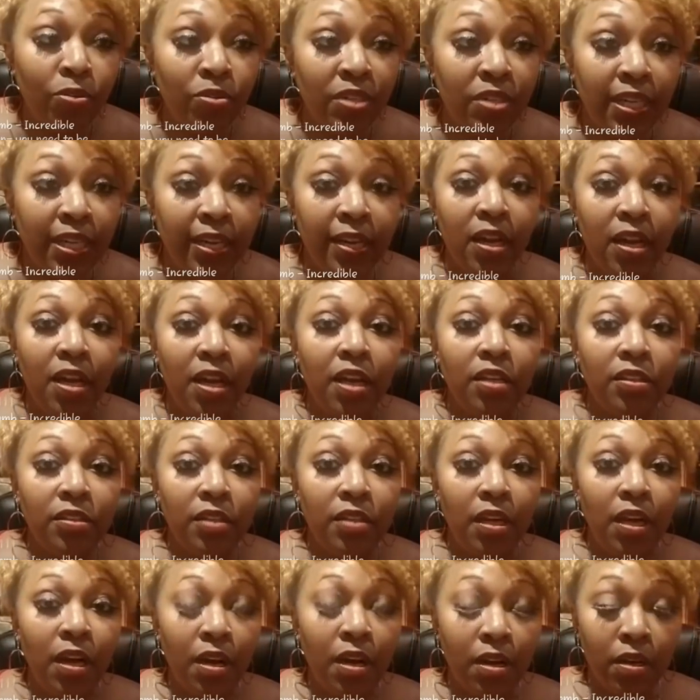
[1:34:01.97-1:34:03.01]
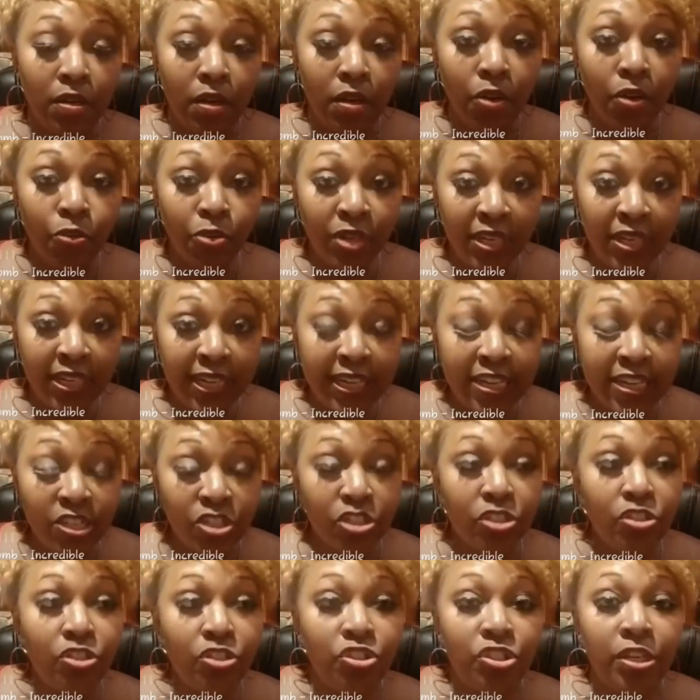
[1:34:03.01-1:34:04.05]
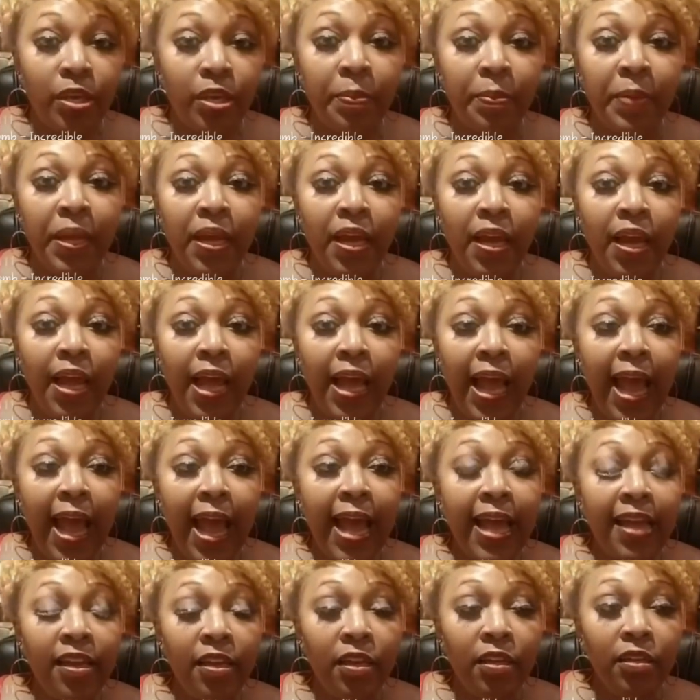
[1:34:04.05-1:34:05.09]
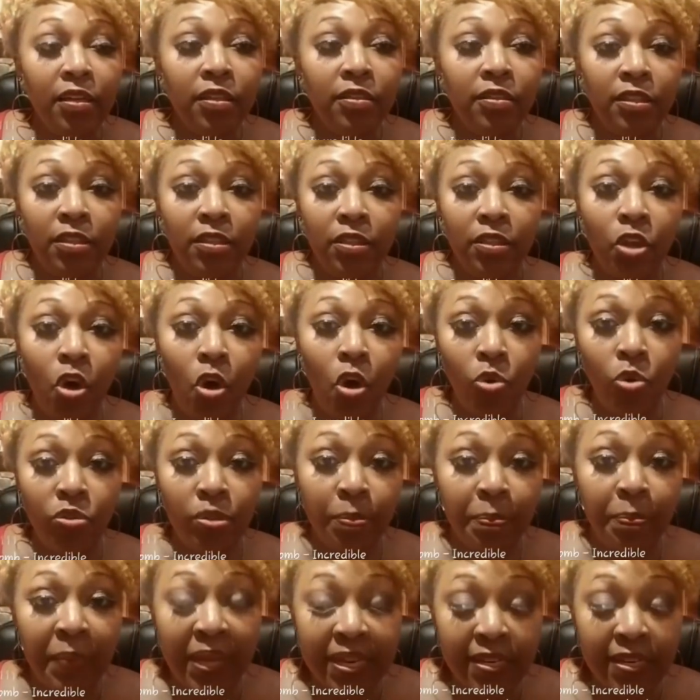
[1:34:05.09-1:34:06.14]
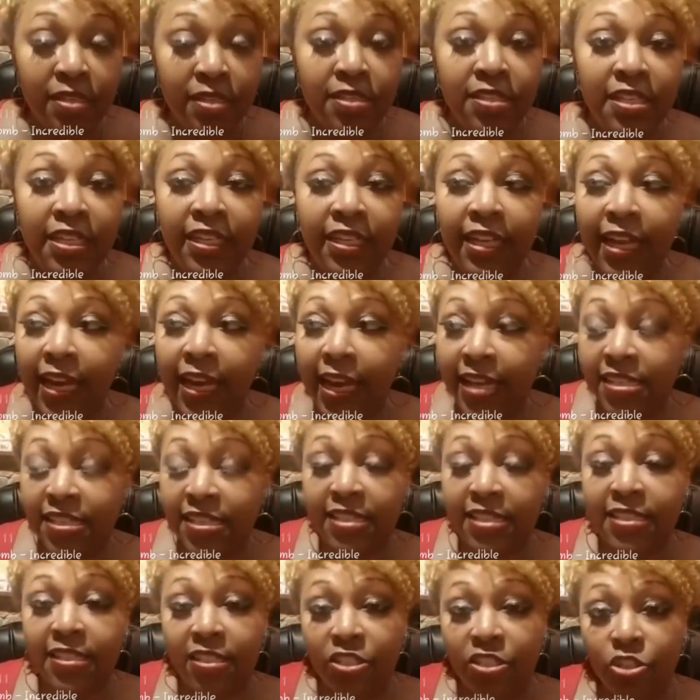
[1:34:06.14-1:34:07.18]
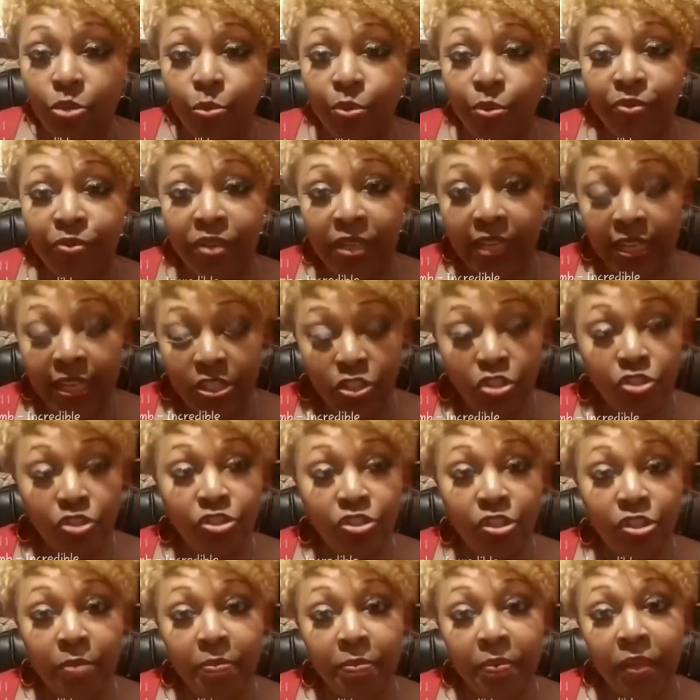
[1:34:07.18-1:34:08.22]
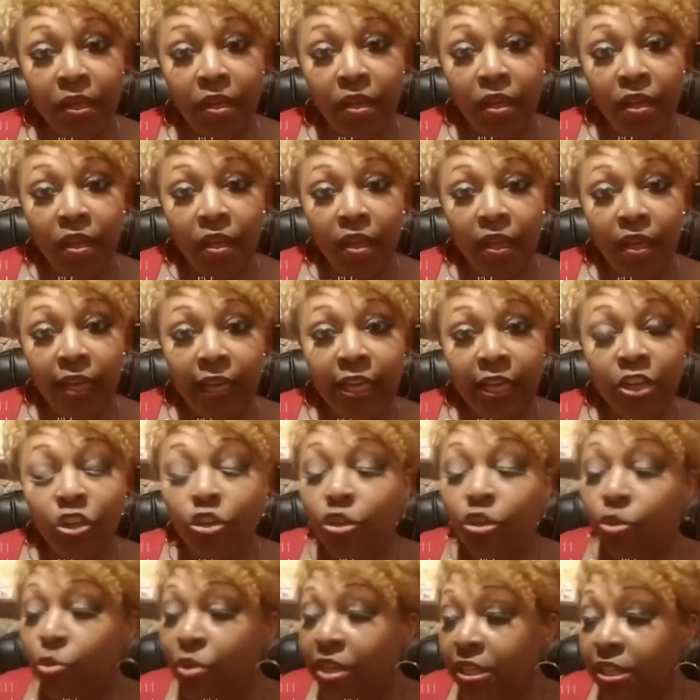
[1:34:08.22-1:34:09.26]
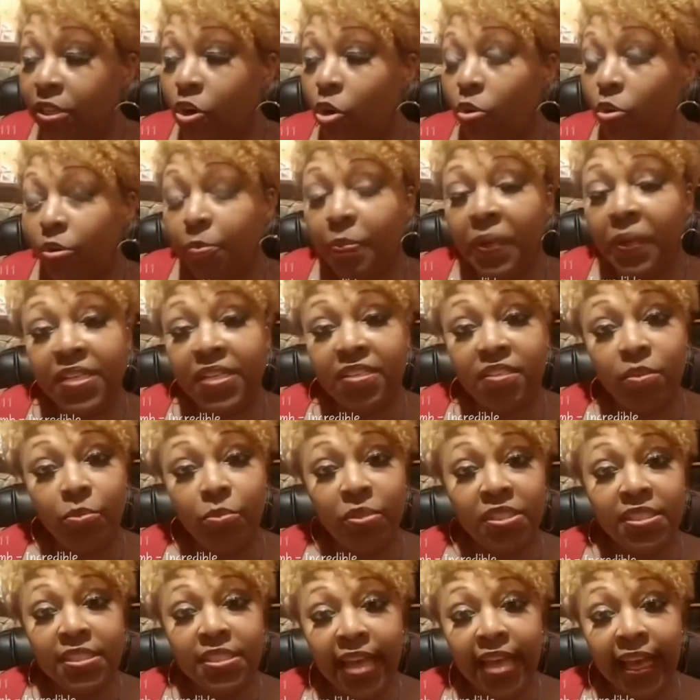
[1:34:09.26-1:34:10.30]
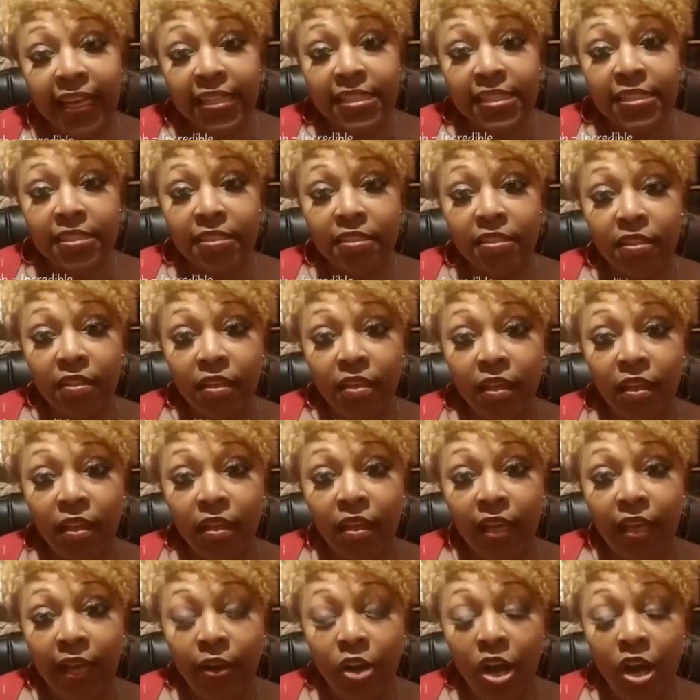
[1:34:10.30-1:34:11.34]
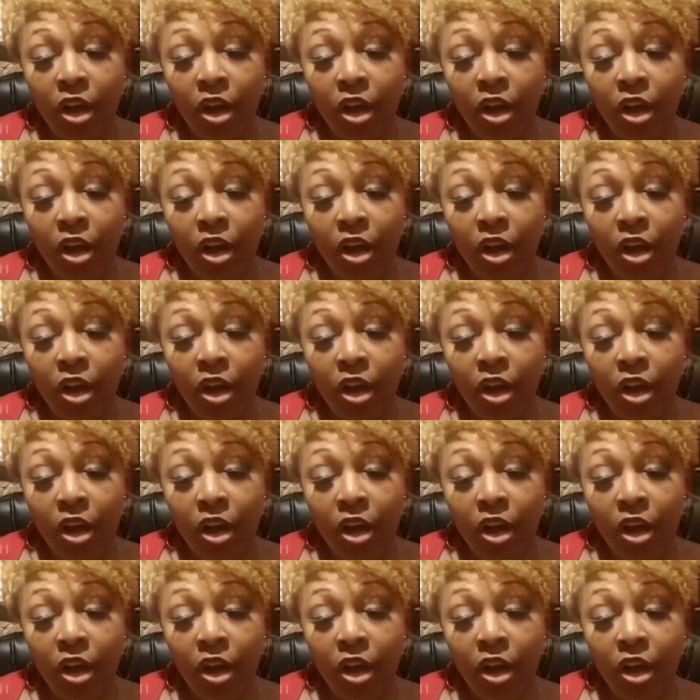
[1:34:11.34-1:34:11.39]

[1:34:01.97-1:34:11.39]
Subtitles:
surrounding a relationship and the codependency that has existed with relationship, including codependency with sex.